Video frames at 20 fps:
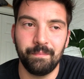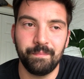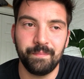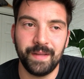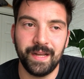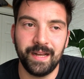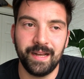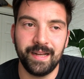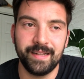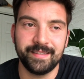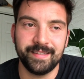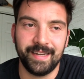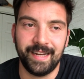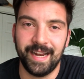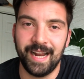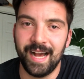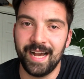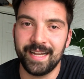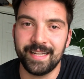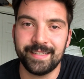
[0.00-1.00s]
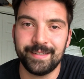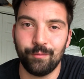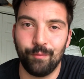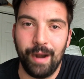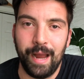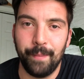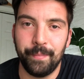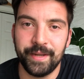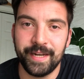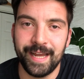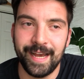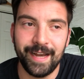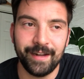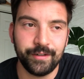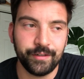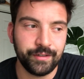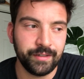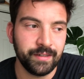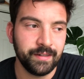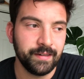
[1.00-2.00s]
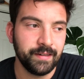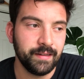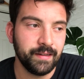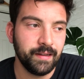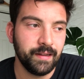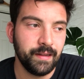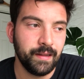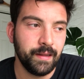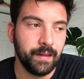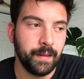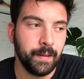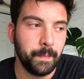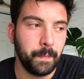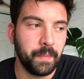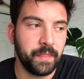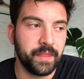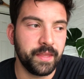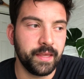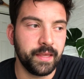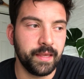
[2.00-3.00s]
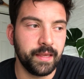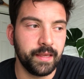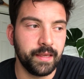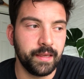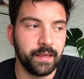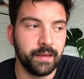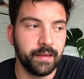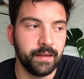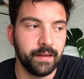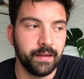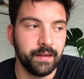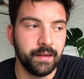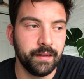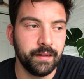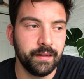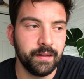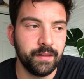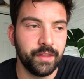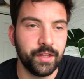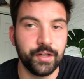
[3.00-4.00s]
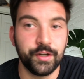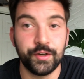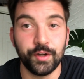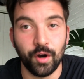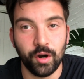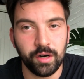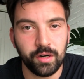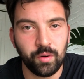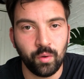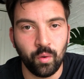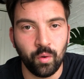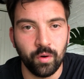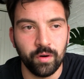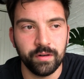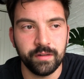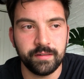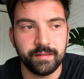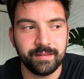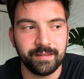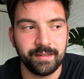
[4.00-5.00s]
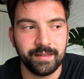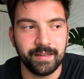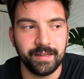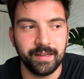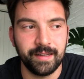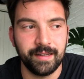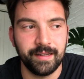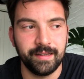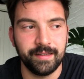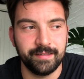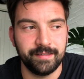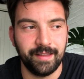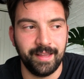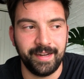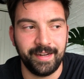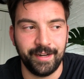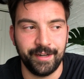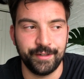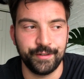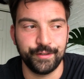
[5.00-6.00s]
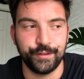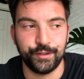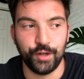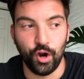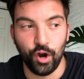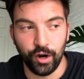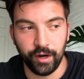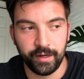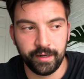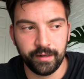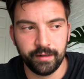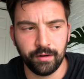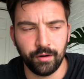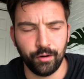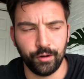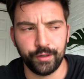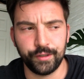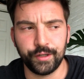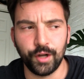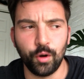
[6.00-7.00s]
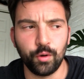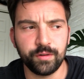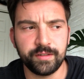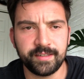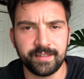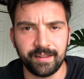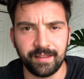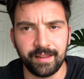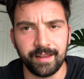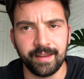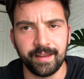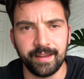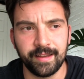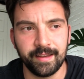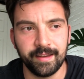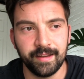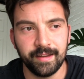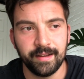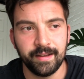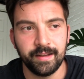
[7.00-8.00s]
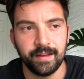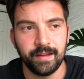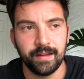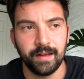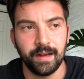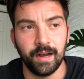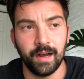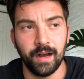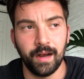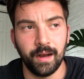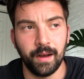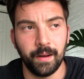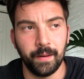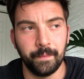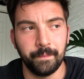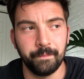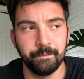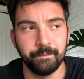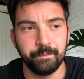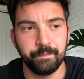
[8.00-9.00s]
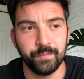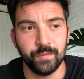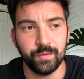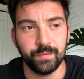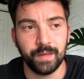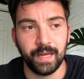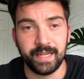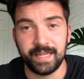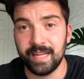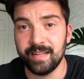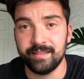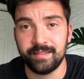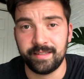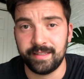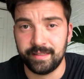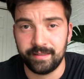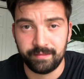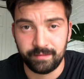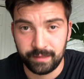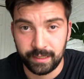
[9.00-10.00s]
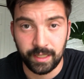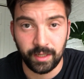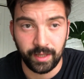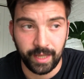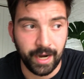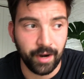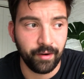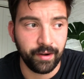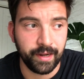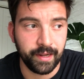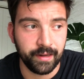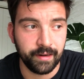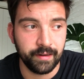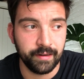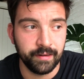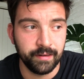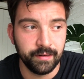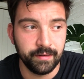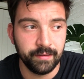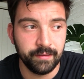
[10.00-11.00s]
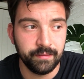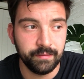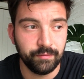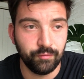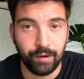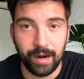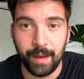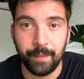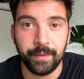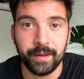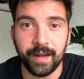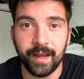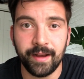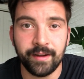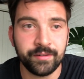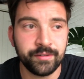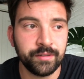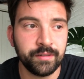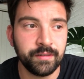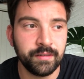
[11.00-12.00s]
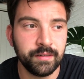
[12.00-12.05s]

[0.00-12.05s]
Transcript: It's like an ice Rapidash. The dark horse is like a dark or ghostly, I guess Galarian Rapidash.